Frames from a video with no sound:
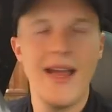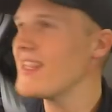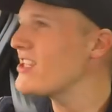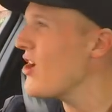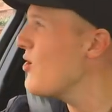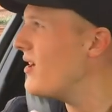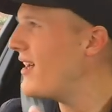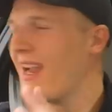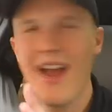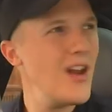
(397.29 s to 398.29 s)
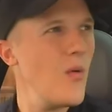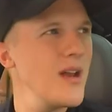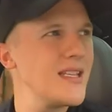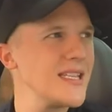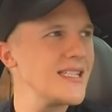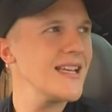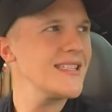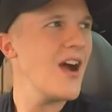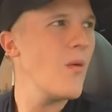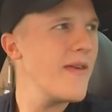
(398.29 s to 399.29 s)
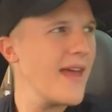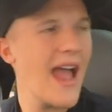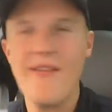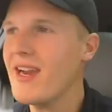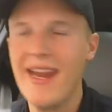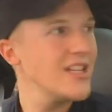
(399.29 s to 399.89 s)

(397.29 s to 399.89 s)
And so I kind of wanted to suss out whether having an